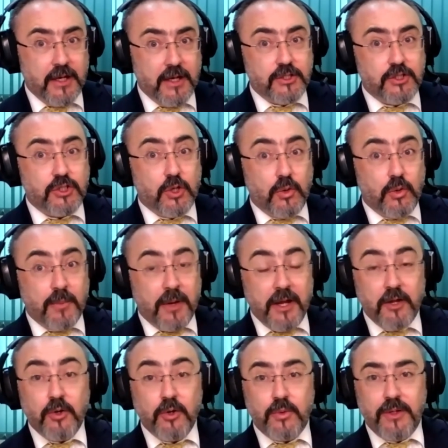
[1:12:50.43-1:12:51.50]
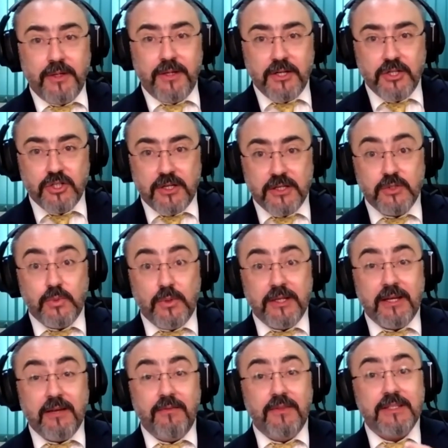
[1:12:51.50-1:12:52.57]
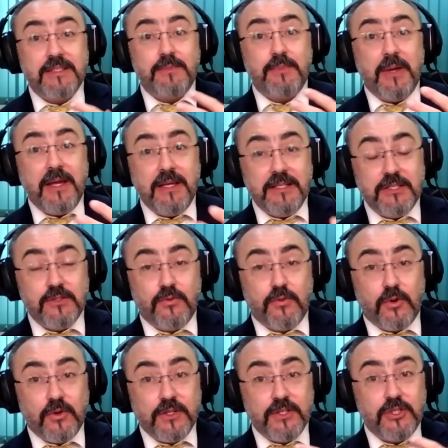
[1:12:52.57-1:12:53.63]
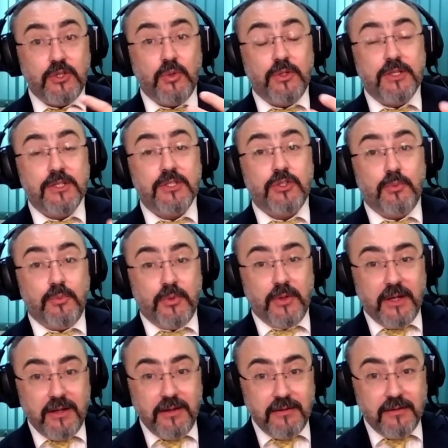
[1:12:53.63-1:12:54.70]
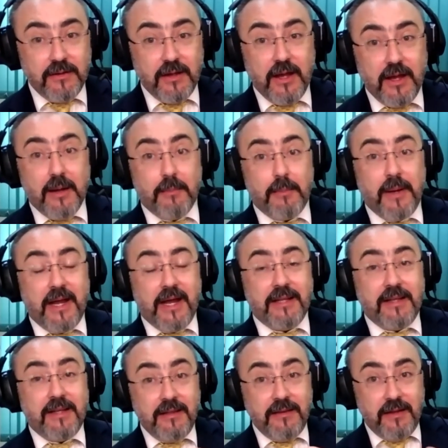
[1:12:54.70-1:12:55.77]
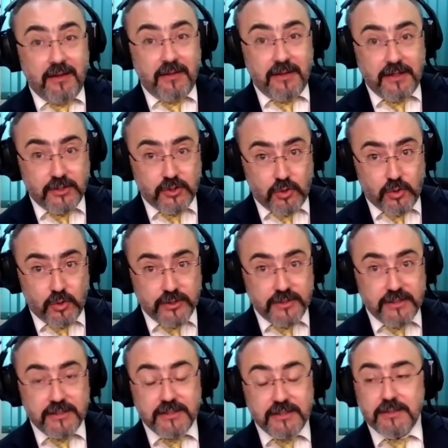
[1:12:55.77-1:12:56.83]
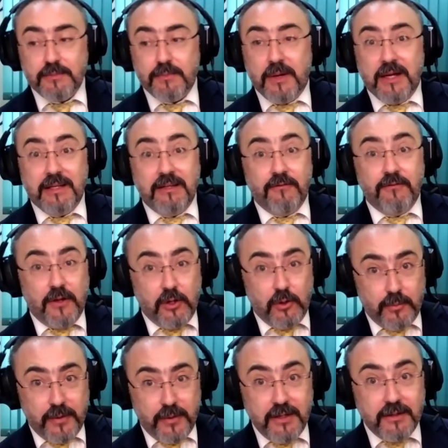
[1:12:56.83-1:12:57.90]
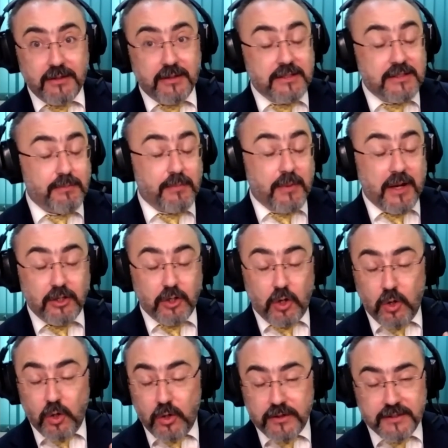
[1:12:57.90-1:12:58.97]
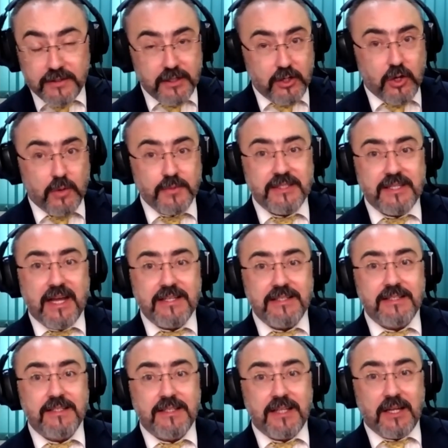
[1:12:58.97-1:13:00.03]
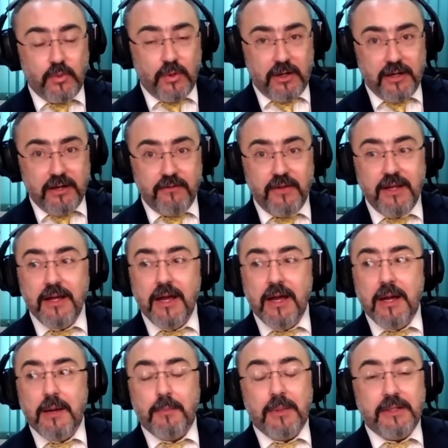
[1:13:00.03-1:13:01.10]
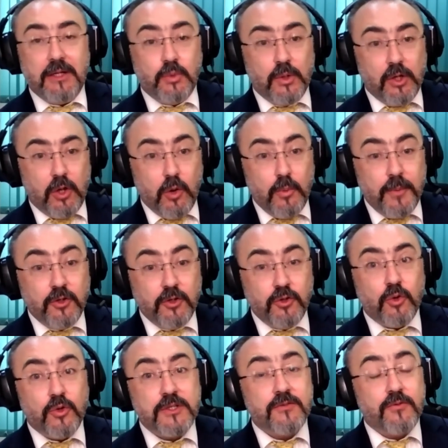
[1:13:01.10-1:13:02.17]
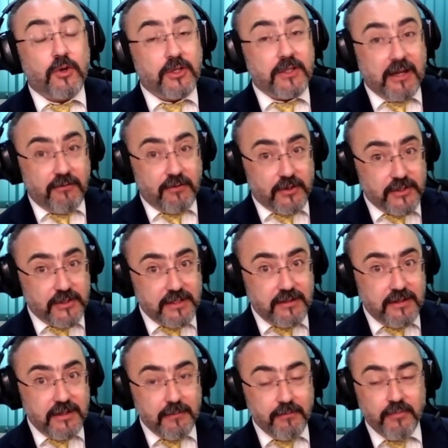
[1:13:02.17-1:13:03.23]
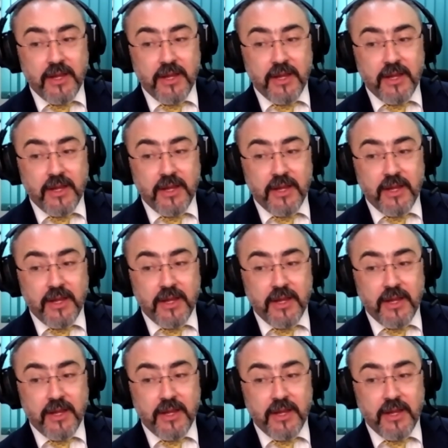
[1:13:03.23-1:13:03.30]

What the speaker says: So micro-credentials will give the space for the students to breathe by attending these courses, by developing despite all the circumstances that we're living, but it will open doors for diversity